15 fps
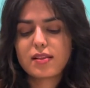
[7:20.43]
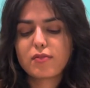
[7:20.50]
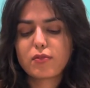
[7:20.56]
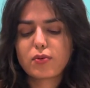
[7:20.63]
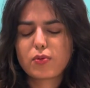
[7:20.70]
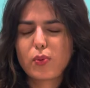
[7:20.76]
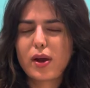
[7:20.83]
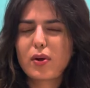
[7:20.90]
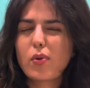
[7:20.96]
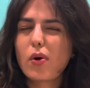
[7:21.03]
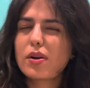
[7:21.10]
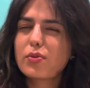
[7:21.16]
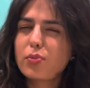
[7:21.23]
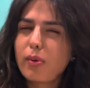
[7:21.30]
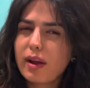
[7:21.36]
quite got it
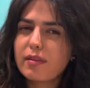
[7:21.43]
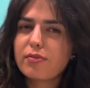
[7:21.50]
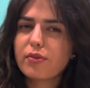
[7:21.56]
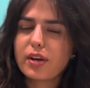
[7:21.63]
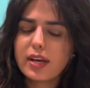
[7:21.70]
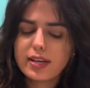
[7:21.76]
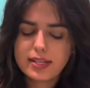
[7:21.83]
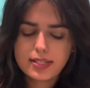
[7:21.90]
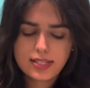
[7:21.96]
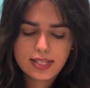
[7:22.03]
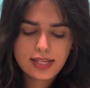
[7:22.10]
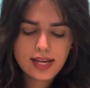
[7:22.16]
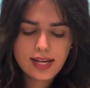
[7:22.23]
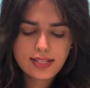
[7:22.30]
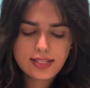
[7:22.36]
right for AKT
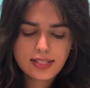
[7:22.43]
yet.